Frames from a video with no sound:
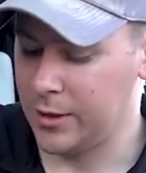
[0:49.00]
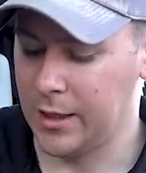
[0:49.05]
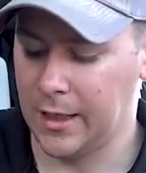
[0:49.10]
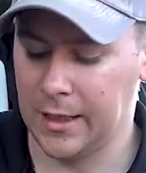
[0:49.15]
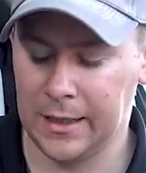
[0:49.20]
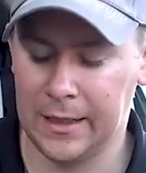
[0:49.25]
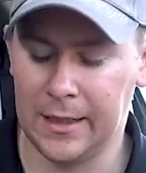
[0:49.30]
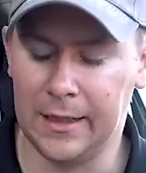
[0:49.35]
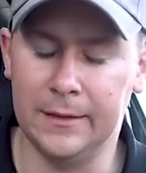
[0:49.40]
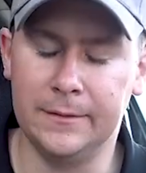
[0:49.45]

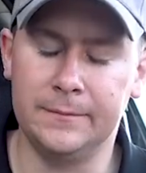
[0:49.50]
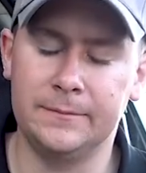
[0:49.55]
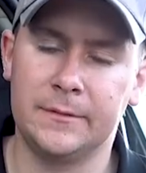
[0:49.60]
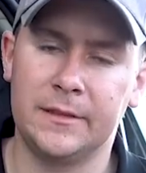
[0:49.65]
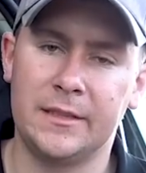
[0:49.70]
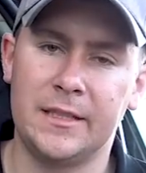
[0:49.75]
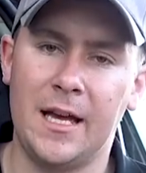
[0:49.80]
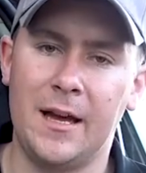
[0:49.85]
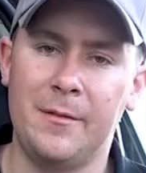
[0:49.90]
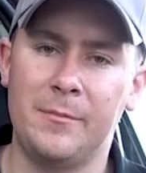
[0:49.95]
colour
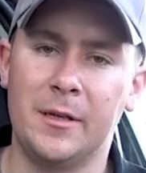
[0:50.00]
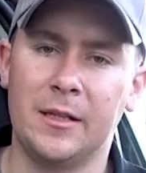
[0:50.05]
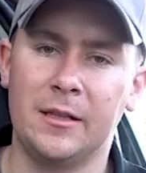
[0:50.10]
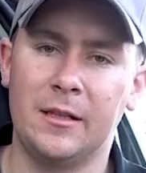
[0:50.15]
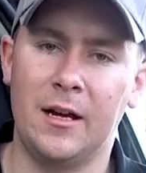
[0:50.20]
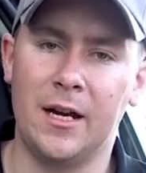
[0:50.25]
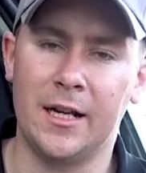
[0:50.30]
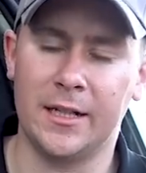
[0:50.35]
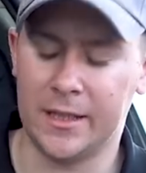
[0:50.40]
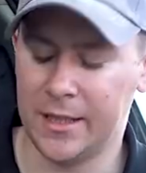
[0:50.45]
camping
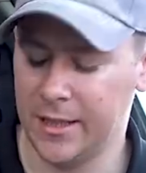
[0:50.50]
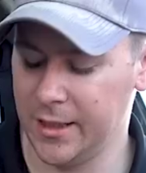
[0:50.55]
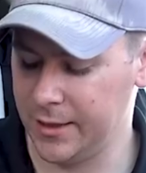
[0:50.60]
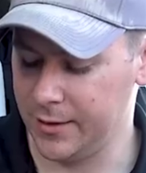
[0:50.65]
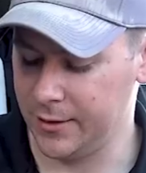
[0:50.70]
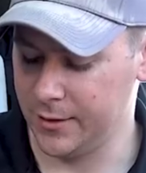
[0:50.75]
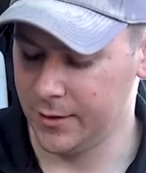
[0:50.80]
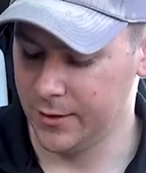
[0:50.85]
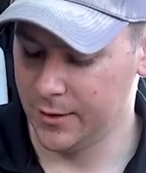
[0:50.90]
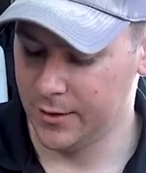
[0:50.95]
light
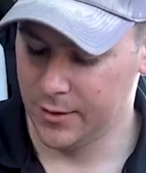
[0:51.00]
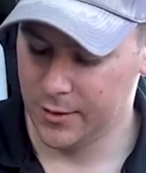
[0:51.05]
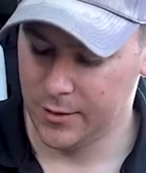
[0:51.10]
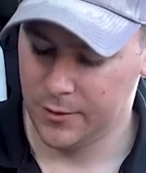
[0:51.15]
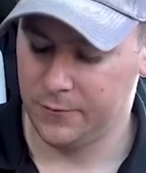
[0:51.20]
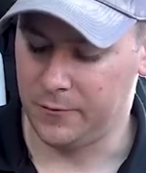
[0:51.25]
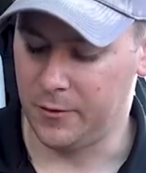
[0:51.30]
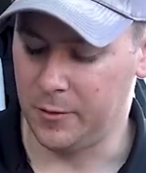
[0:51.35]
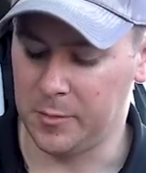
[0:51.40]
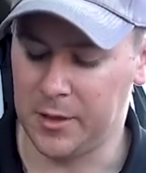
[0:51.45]
kit
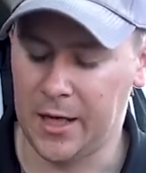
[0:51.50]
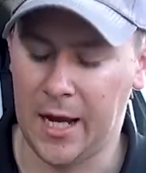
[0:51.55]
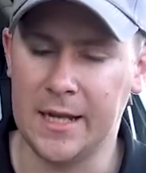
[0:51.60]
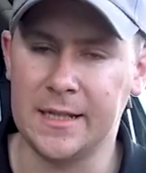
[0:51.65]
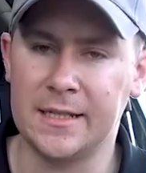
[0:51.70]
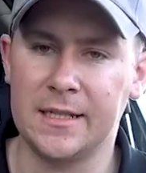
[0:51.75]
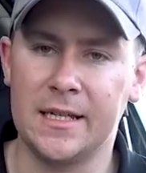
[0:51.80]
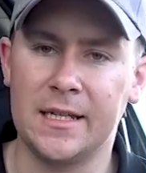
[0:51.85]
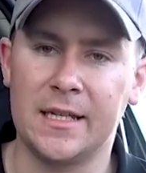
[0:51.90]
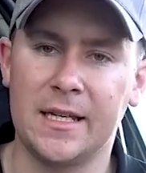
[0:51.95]
from
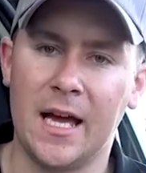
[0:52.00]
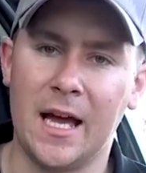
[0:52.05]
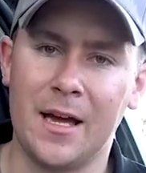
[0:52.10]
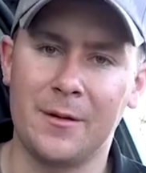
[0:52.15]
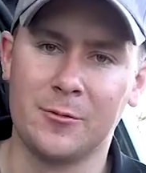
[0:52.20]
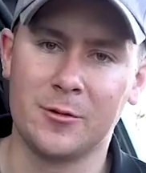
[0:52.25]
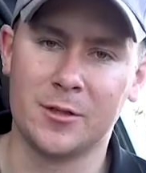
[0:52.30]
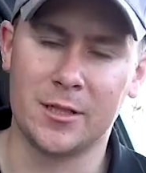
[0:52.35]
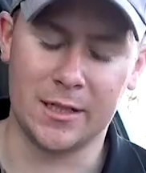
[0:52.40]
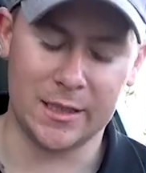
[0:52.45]
KT
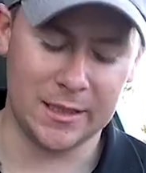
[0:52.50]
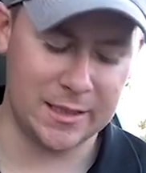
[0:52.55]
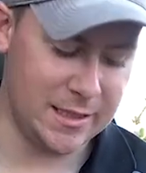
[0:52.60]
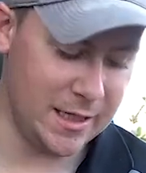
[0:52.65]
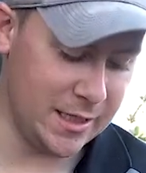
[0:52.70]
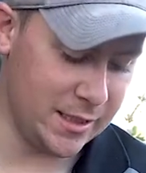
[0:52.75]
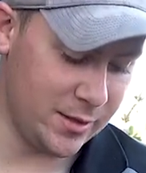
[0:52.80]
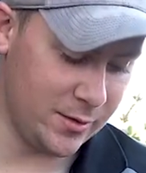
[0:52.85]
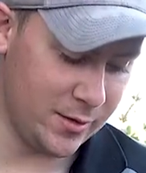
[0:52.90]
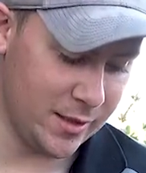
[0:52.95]
Cables and
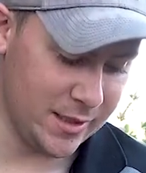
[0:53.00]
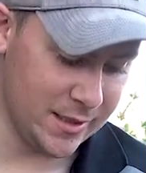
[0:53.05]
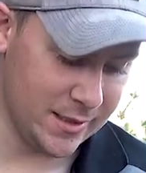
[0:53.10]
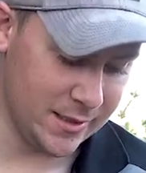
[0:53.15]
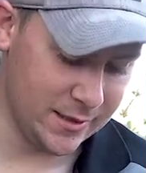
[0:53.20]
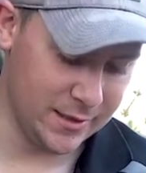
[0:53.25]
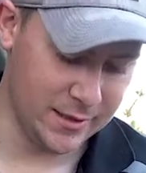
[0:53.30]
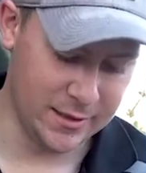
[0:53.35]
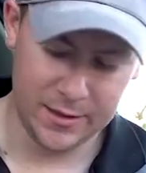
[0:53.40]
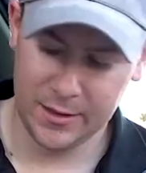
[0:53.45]
Accessories.